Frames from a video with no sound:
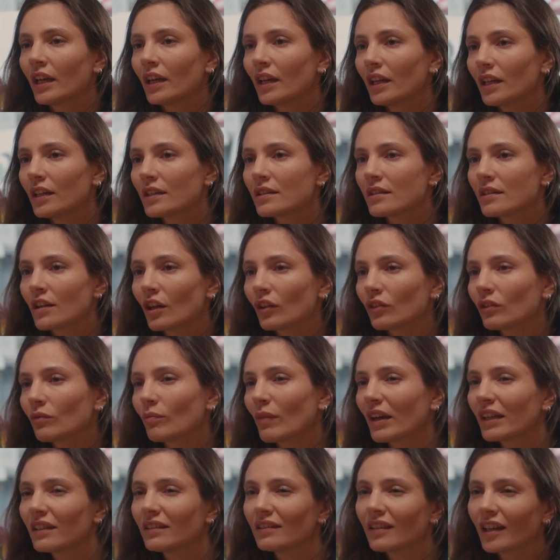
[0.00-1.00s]
it's not
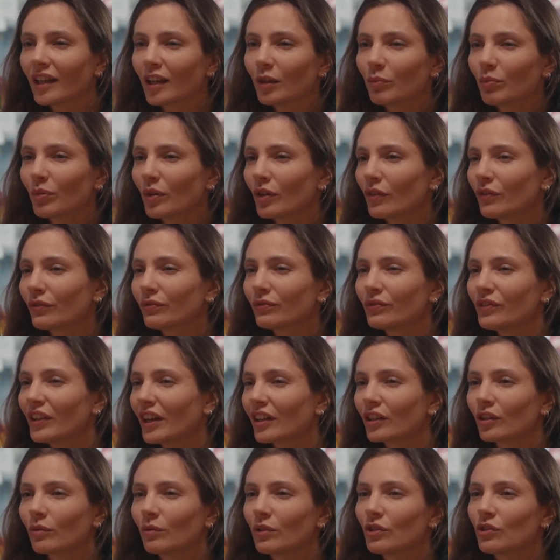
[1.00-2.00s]
my type of
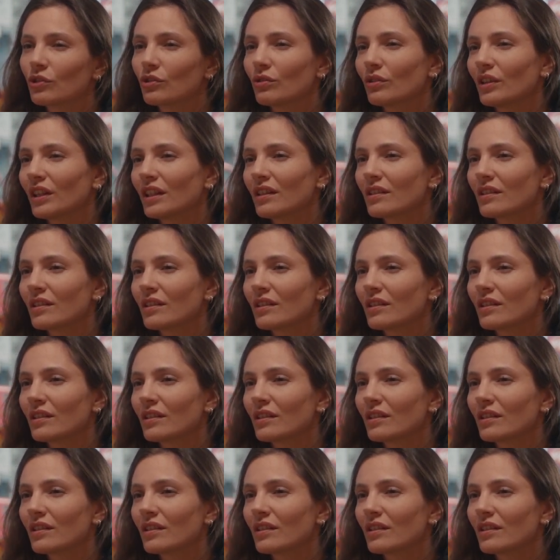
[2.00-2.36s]
documentary.